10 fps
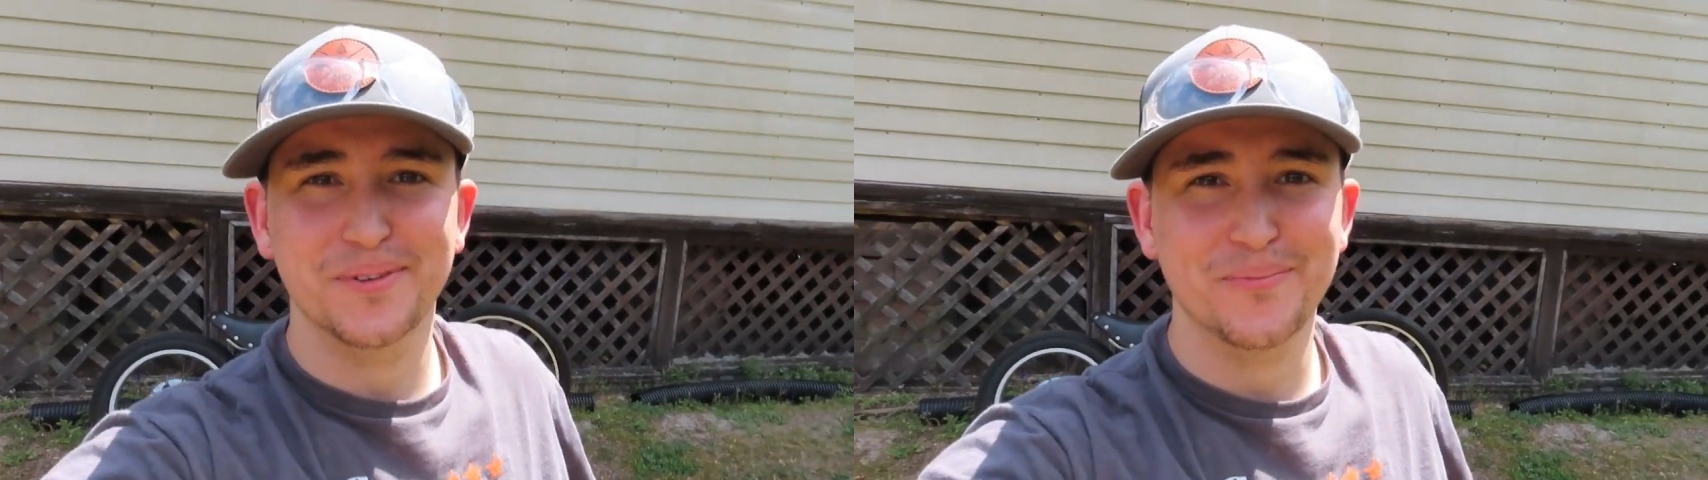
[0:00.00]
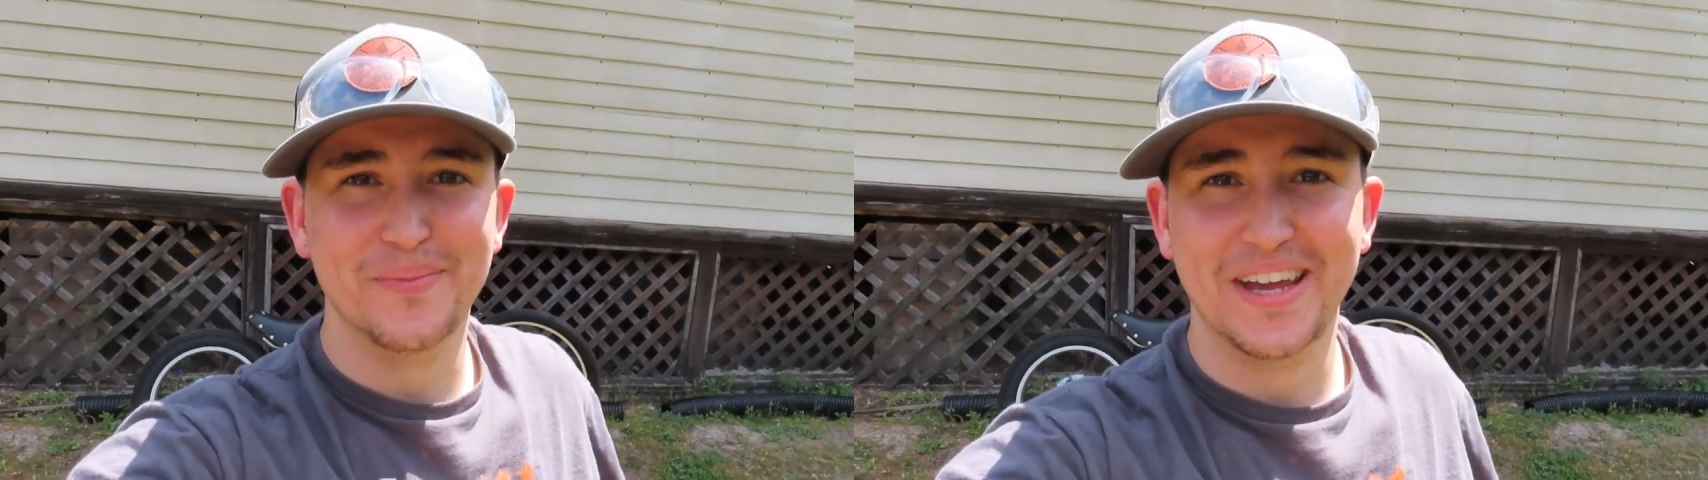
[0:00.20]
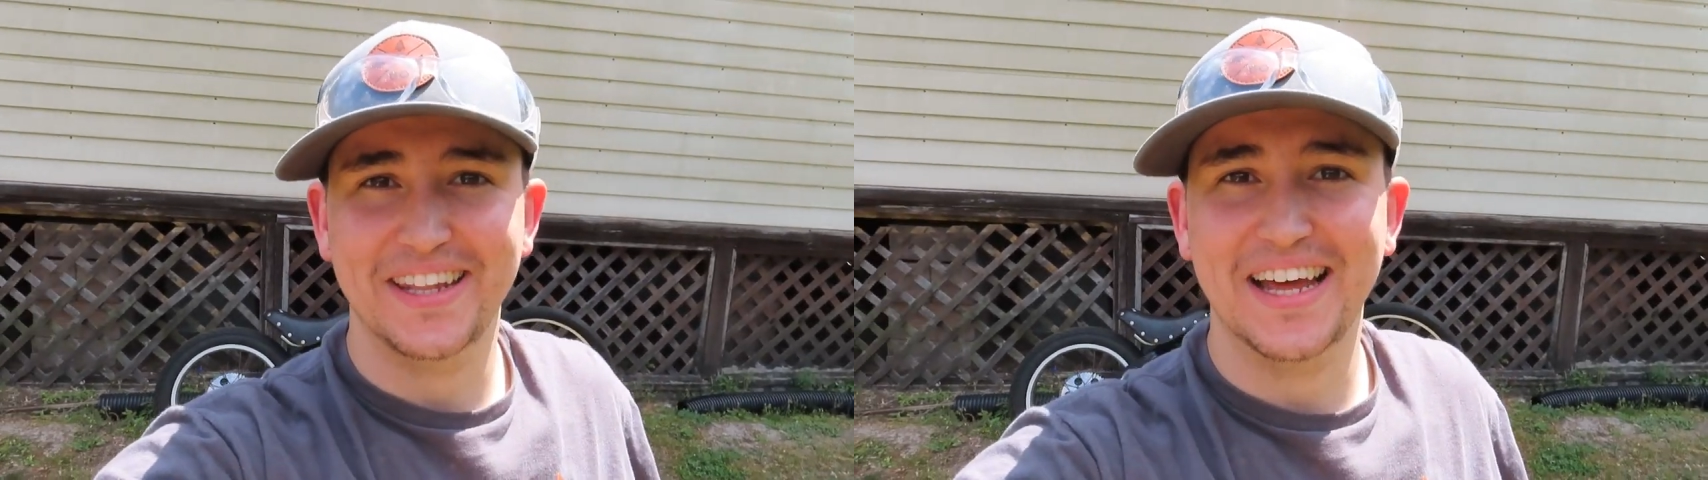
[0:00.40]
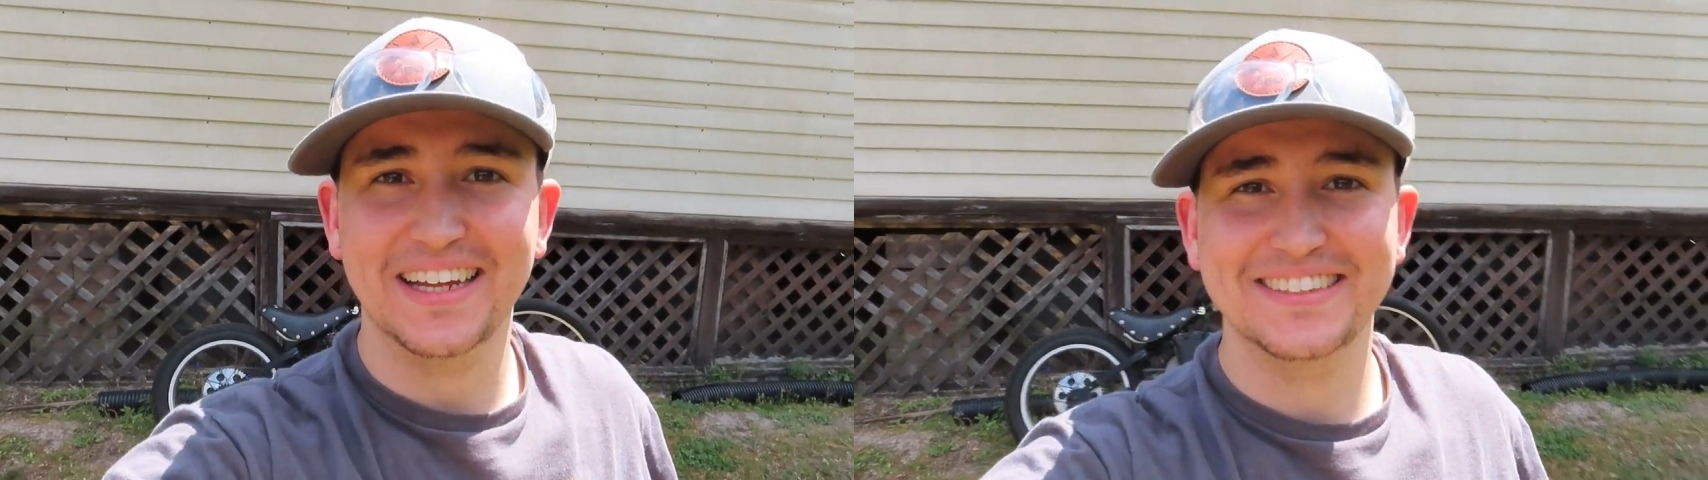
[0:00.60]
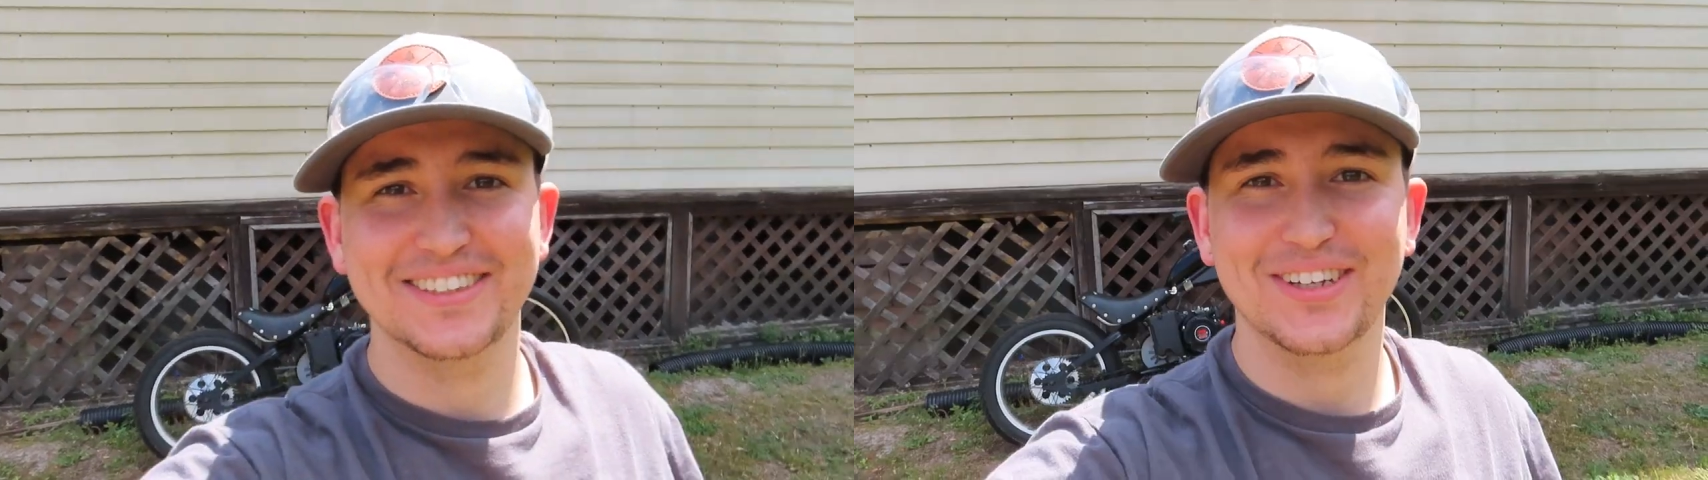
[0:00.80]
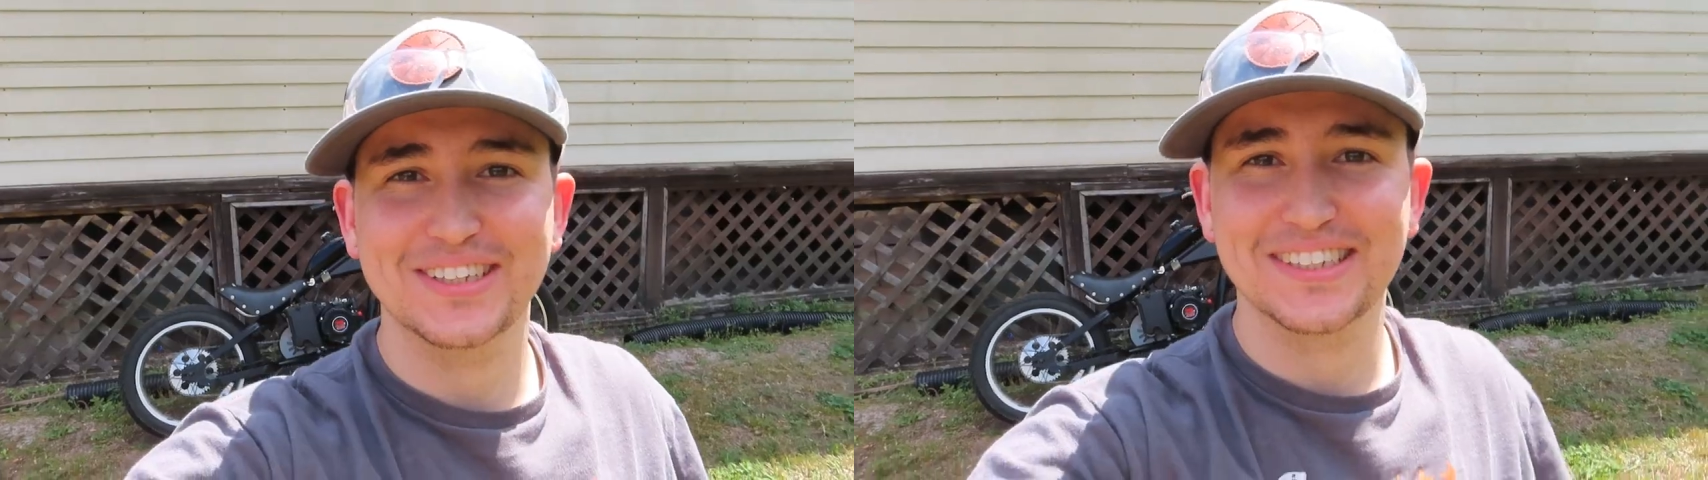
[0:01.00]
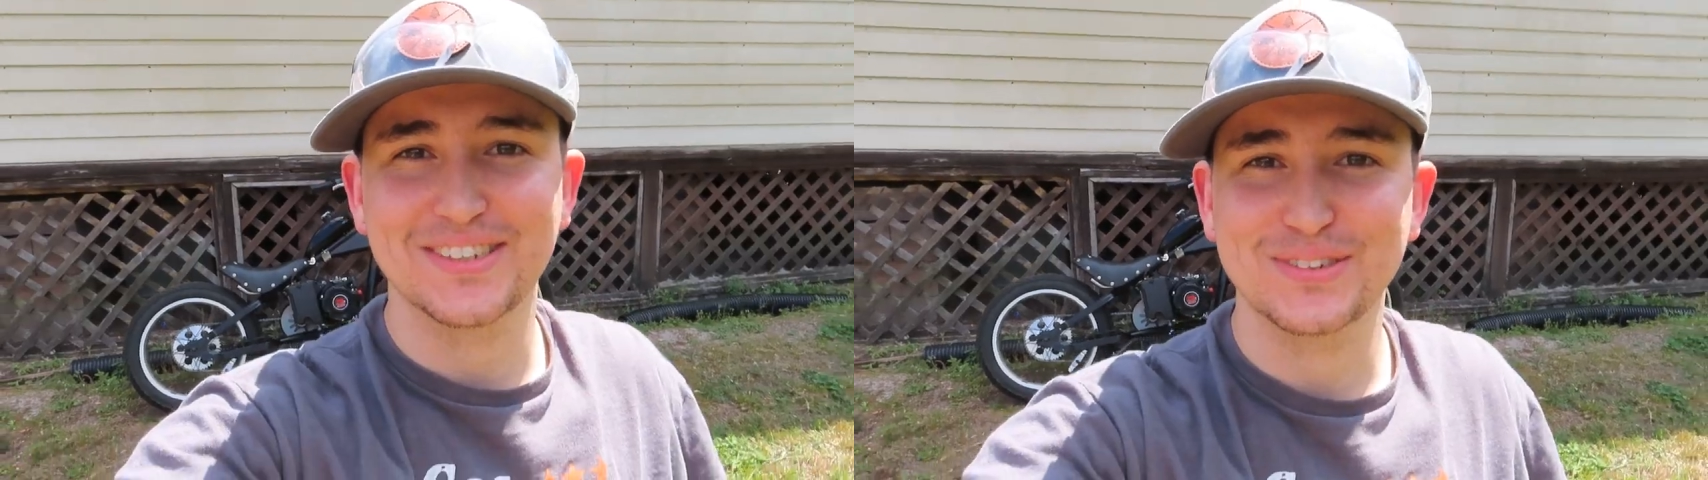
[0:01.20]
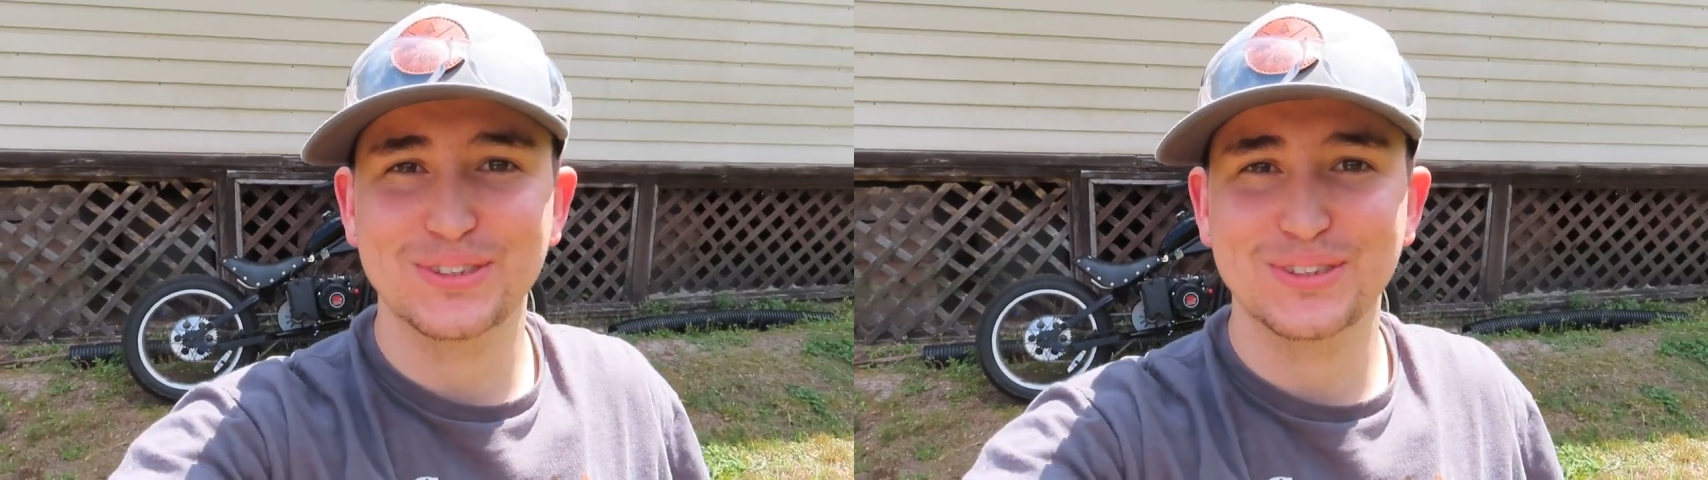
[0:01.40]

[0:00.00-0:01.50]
Man, that exhaust sounds